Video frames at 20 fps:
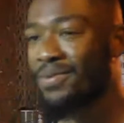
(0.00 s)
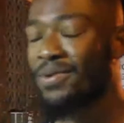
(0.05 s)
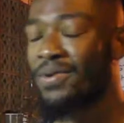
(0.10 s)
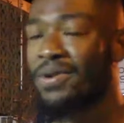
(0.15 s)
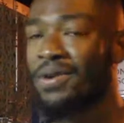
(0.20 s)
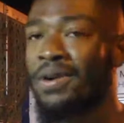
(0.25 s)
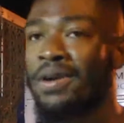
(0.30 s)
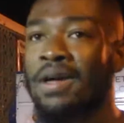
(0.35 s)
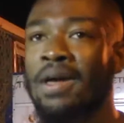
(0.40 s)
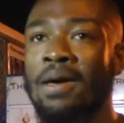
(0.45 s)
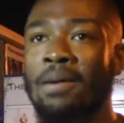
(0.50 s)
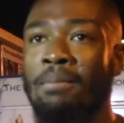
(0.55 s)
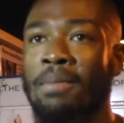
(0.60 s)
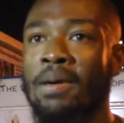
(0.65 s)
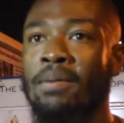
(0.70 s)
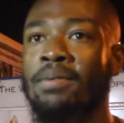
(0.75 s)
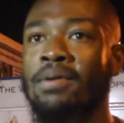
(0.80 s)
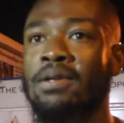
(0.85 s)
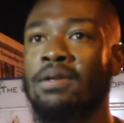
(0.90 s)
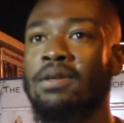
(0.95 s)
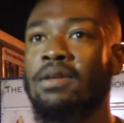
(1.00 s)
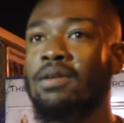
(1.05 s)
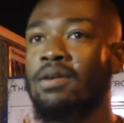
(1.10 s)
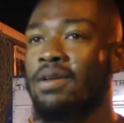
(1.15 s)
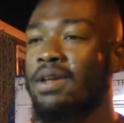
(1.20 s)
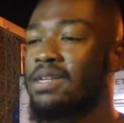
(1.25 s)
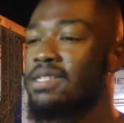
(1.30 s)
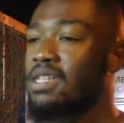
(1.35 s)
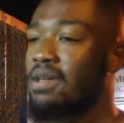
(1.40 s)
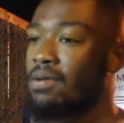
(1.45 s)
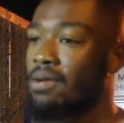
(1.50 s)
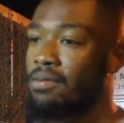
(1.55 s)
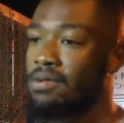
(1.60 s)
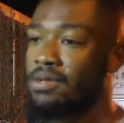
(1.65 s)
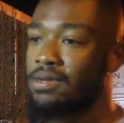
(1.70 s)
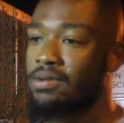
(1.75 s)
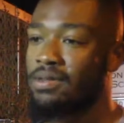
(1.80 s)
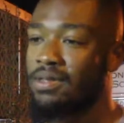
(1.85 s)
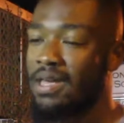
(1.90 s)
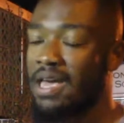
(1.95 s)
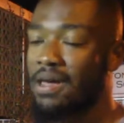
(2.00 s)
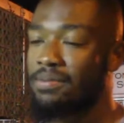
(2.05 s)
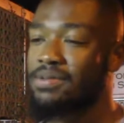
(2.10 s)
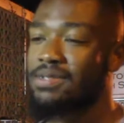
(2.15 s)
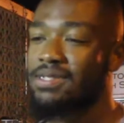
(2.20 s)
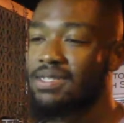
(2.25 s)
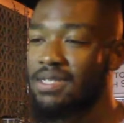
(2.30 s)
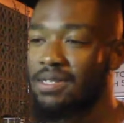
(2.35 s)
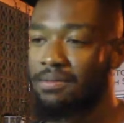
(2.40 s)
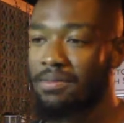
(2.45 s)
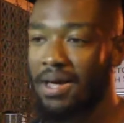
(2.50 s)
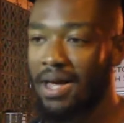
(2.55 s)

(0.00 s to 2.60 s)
or maybe you know next time I would do the absentee